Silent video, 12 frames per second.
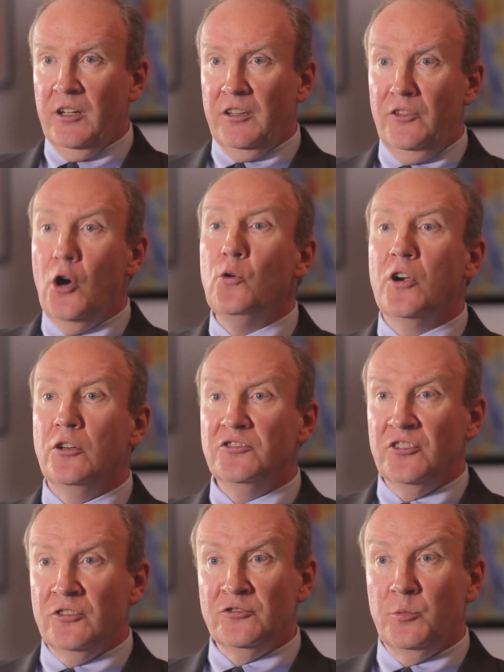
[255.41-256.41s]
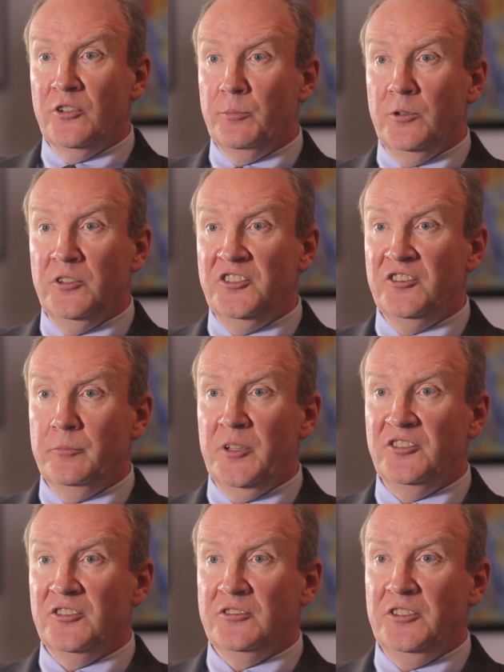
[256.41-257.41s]
No-go zones where the police have
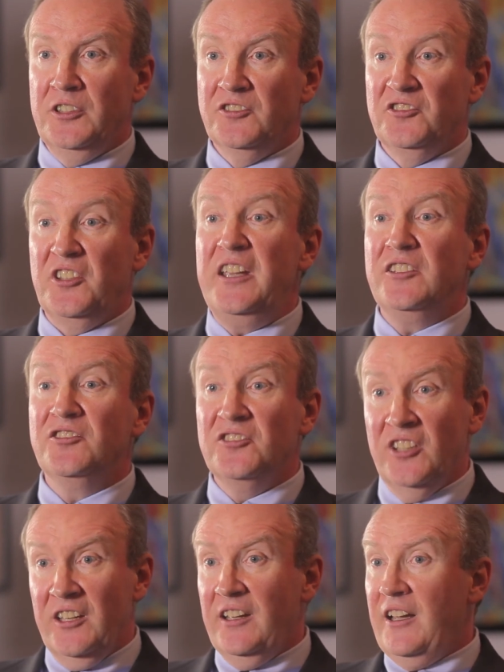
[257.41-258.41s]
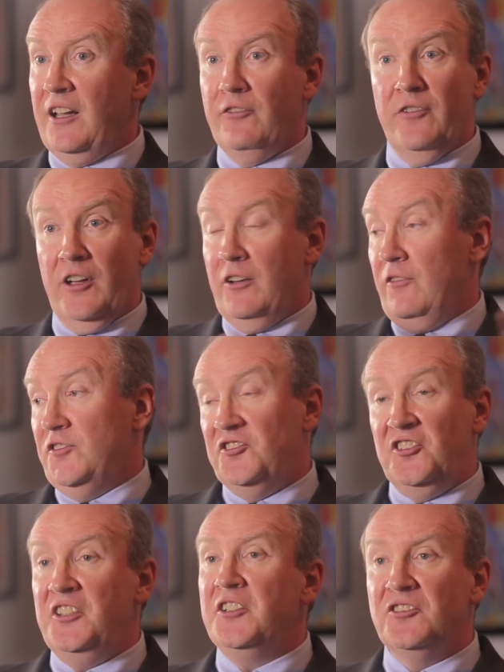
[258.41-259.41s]
basically, the states have, have
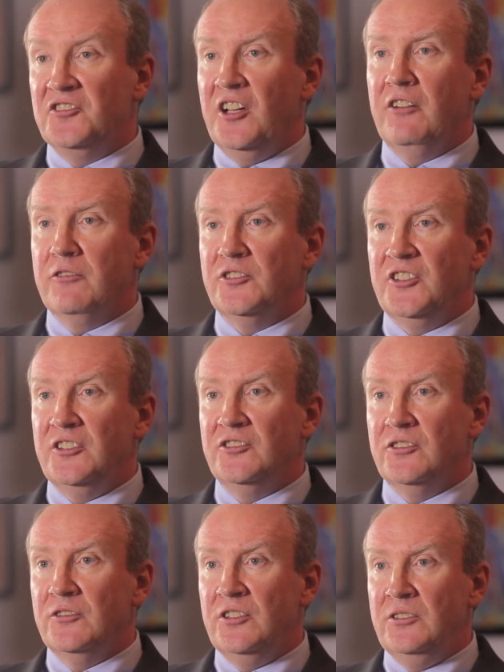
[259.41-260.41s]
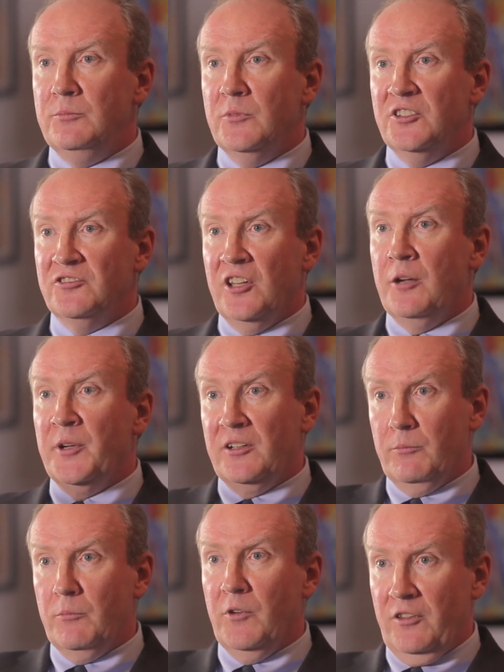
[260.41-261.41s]
ceded sovereignty to the Islamic
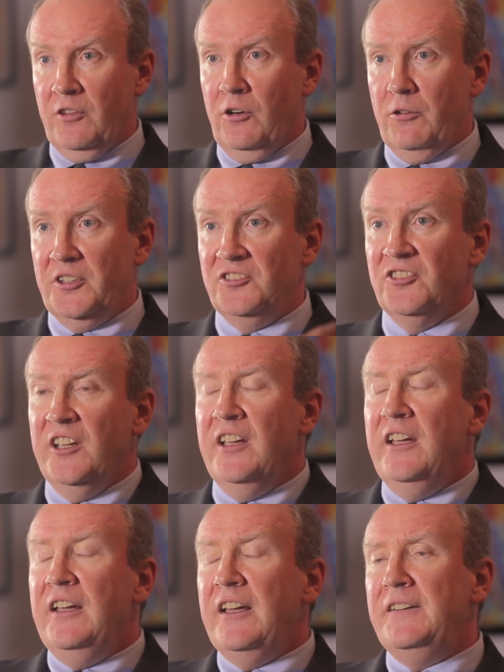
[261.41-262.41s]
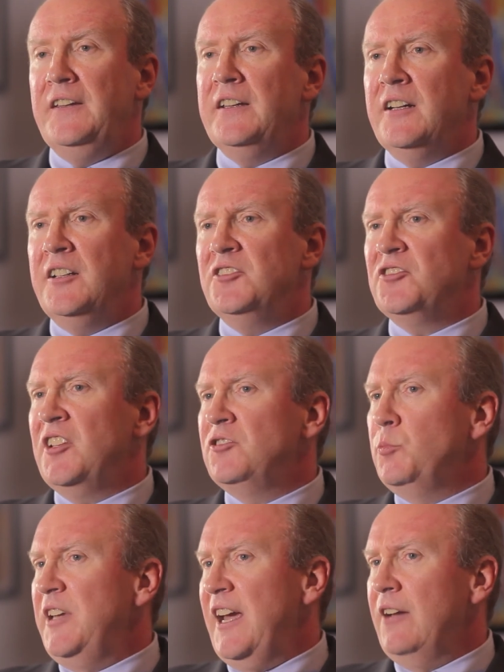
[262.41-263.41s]
authorities. In the United
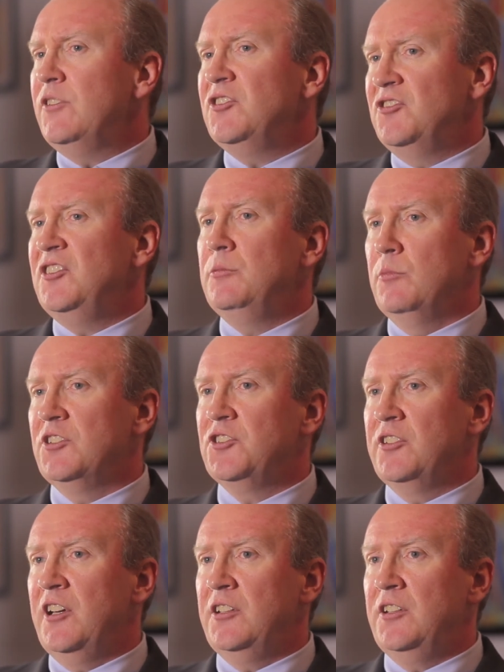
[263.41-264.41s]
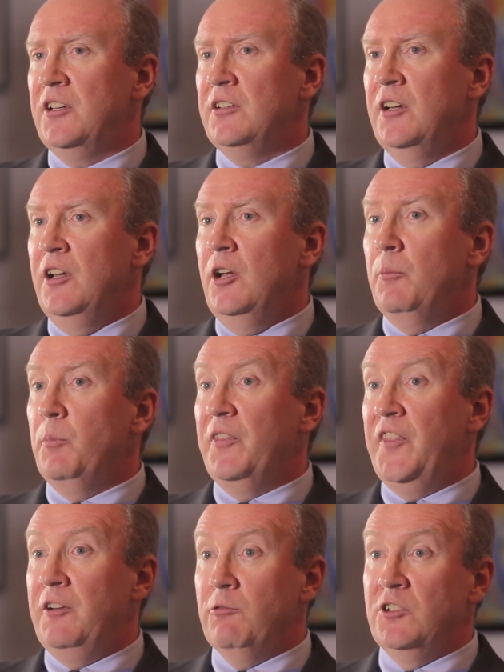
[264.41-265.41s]
States, we haven't seen much of that yet, but
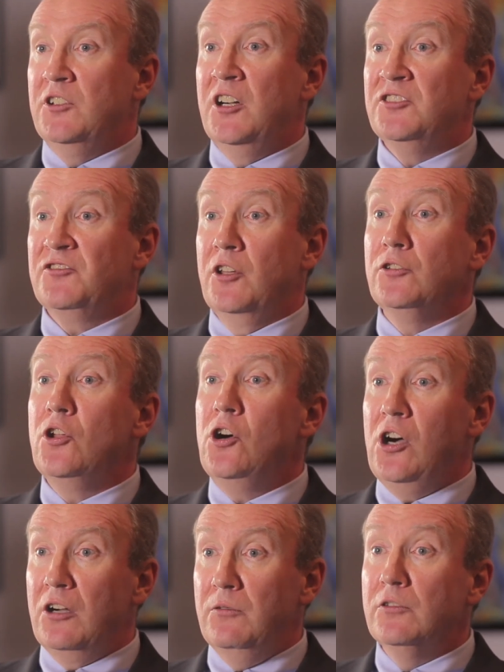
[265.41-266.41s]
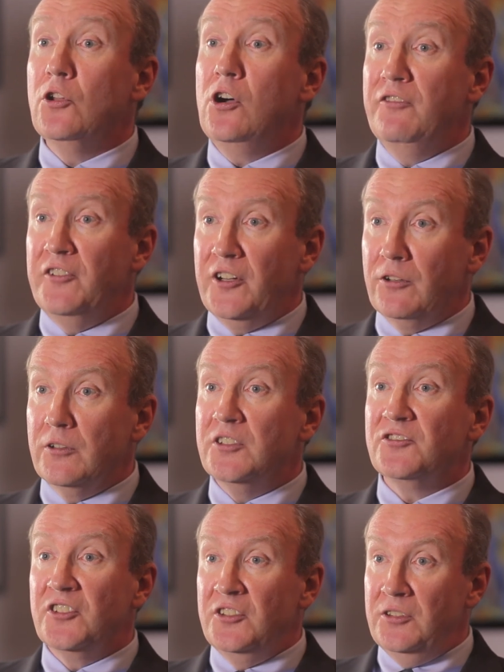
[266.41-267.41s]
they realize the law, lawfare,
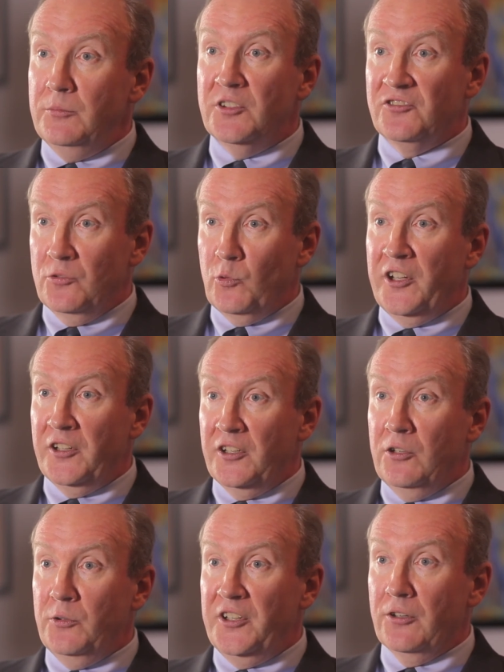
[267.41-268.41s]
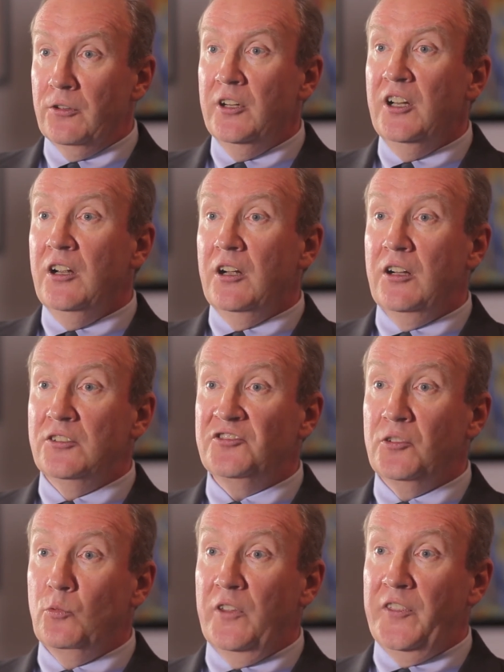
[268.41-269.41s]
is the, is the way to go here. Uh,
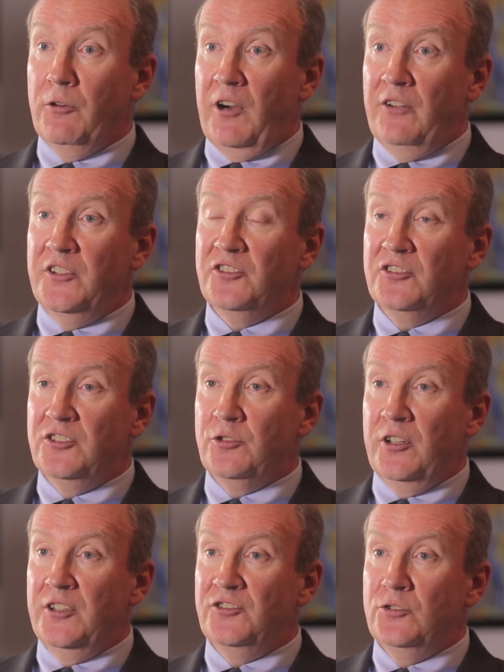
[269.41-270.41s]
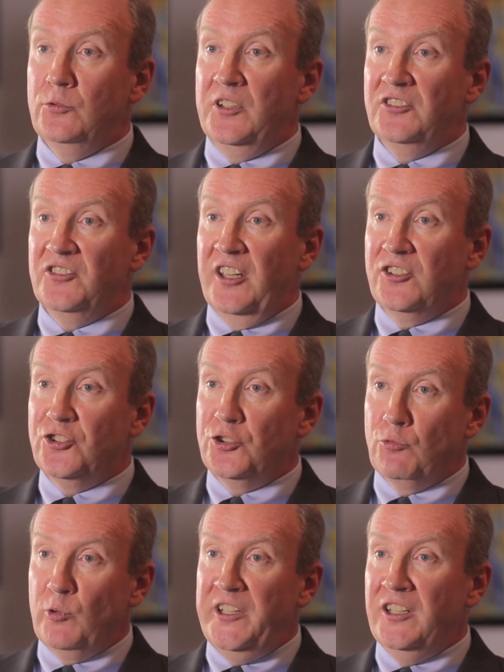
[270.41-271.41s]
so what they're obviously trying to do is get
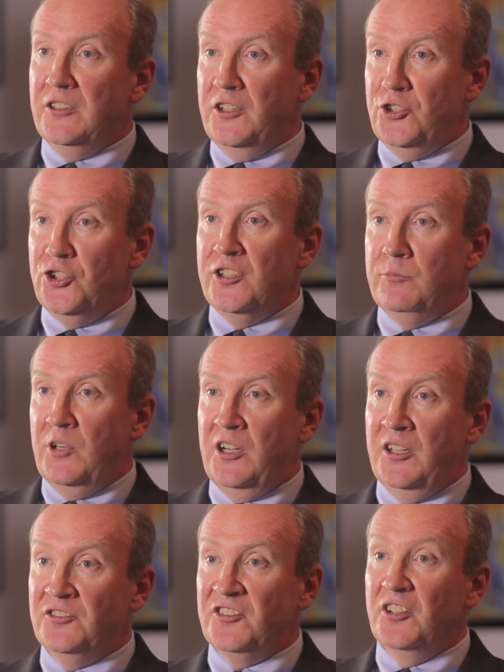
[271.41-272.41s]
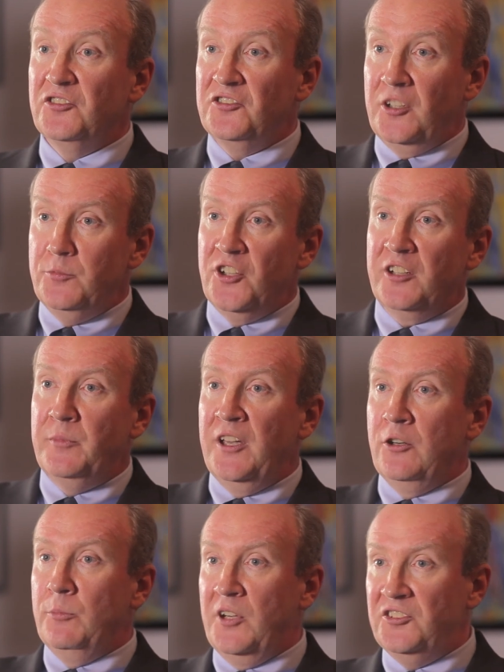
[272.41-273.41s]
Sharia legitimized subject
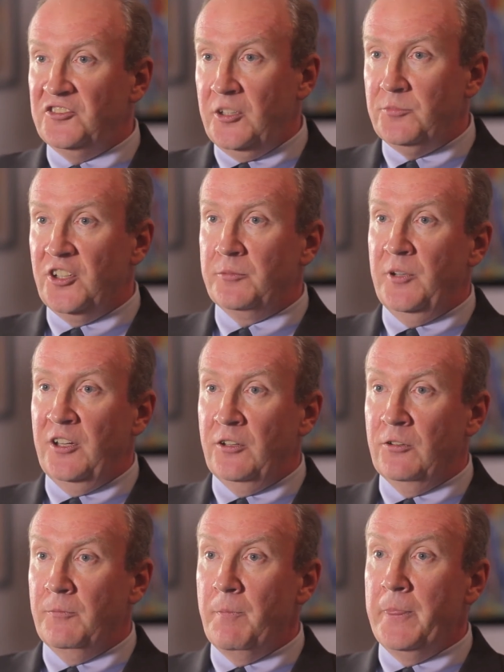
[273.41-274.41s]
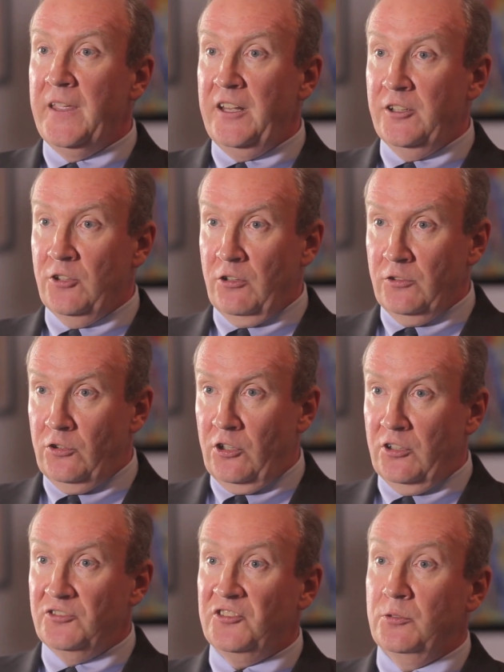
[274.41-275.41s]
matter by subject matter in our law.
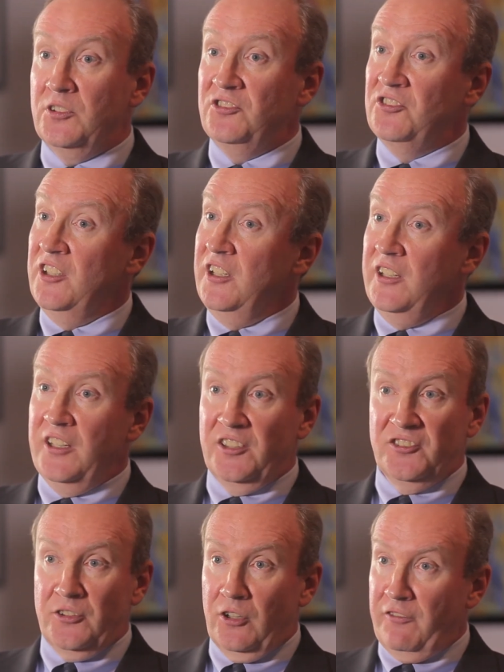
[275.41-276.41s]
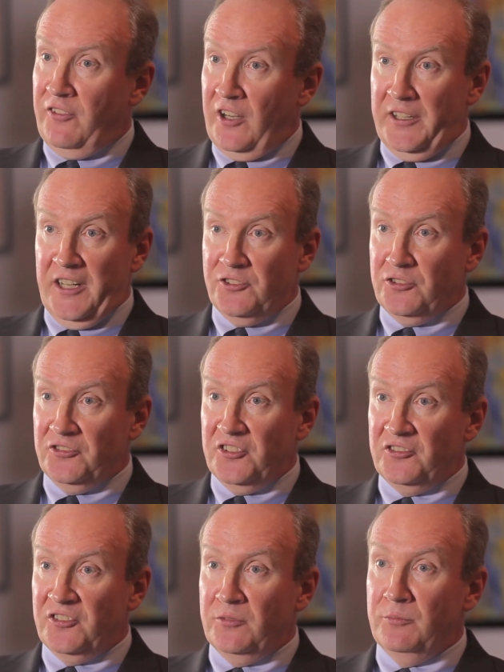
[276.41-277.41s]
So it's, it's in our financial
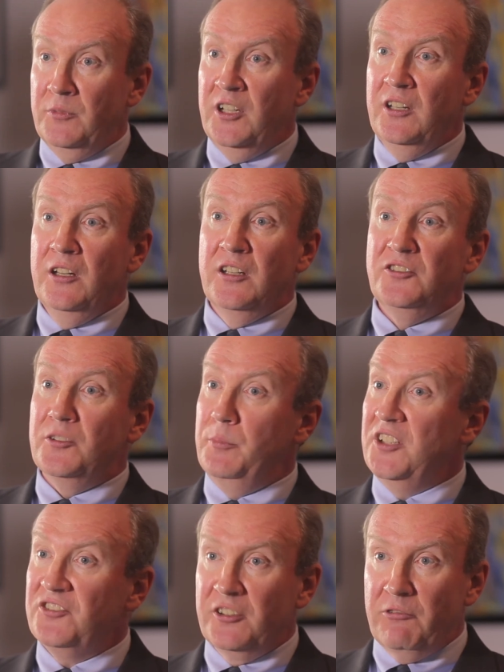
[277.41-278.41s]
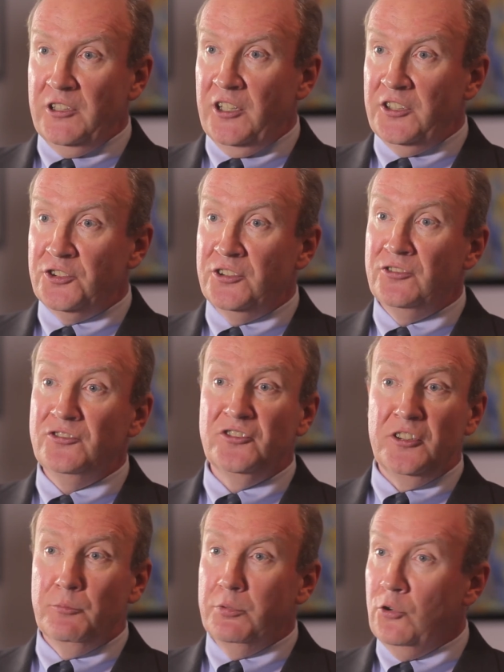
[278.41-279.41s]
system, domestic relations,
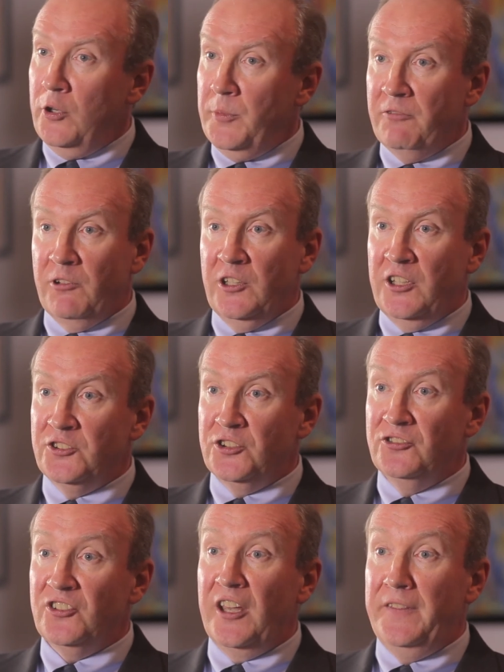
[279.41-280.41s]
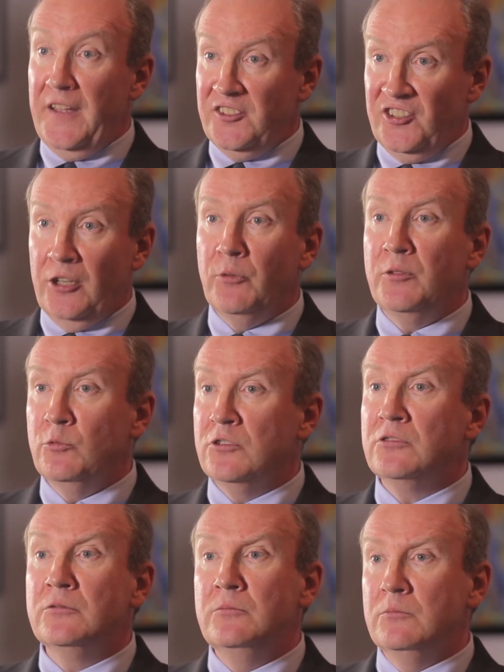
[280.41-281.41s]
employment relations, and that's how it
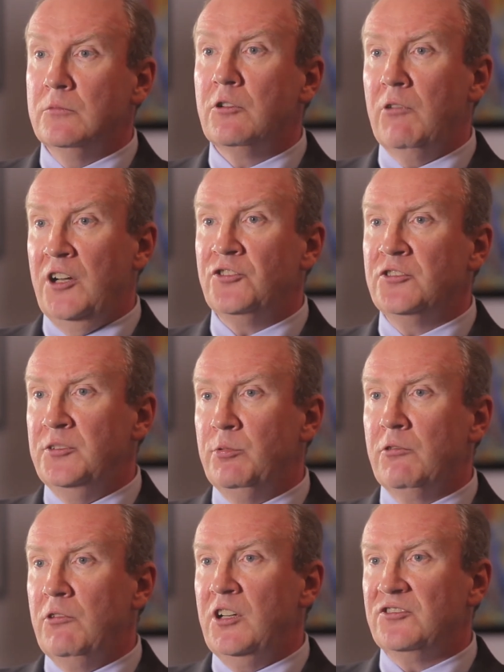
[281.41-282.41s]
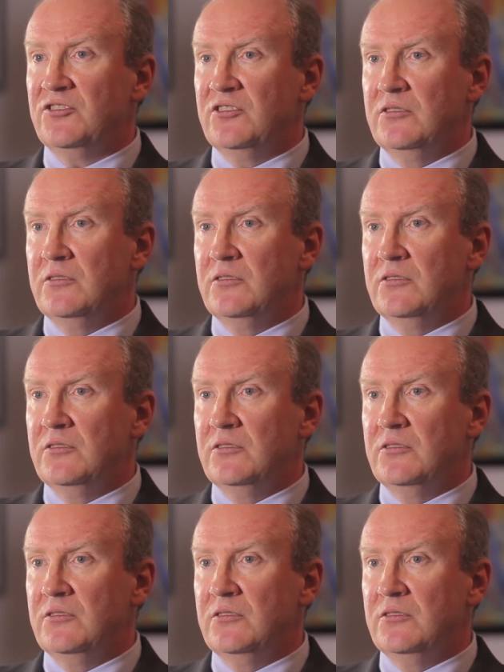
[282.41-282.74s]
will gradually progress.